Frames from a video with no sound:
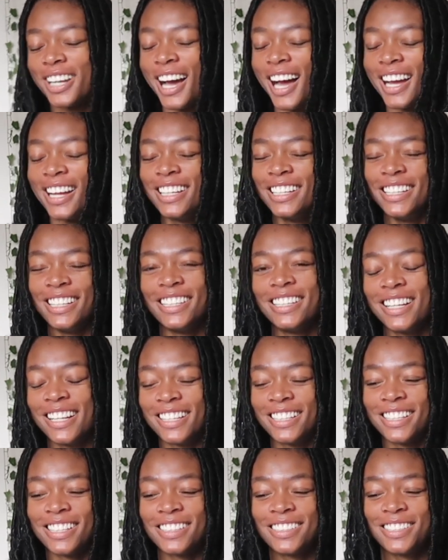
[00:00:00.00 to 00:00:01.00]
I
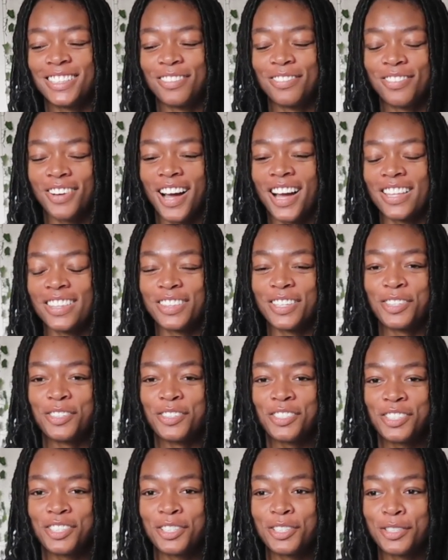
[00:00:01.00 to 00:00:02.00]
needed to find
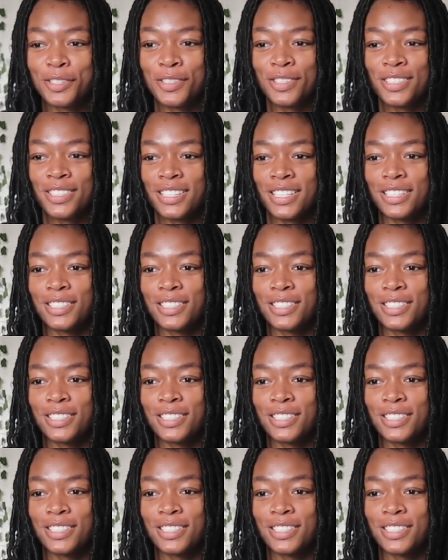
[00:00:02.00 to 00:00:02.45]
those shoes.